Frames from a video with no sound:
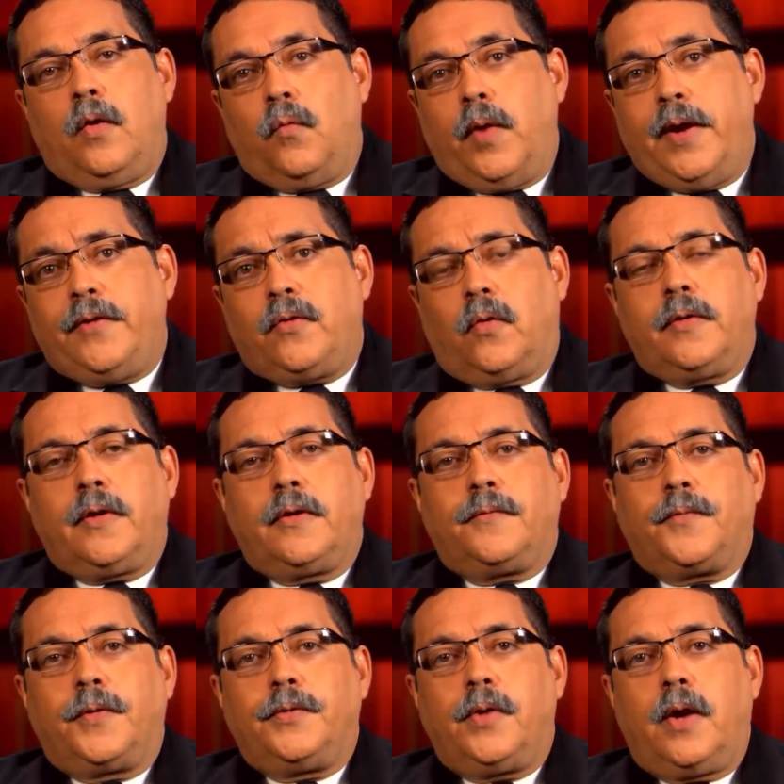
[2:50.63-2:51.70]
resources
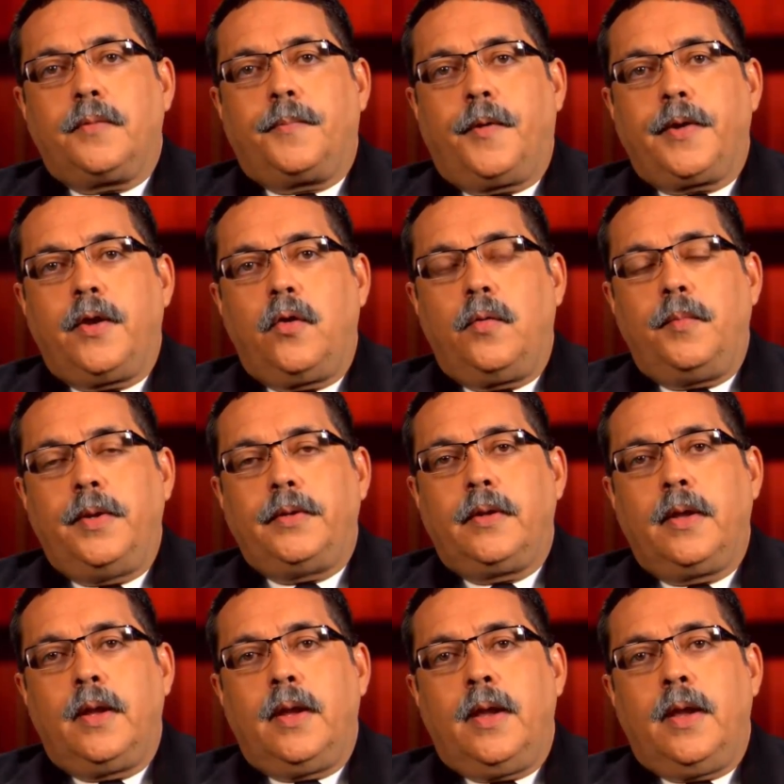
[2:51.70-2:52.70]
for drug procurement,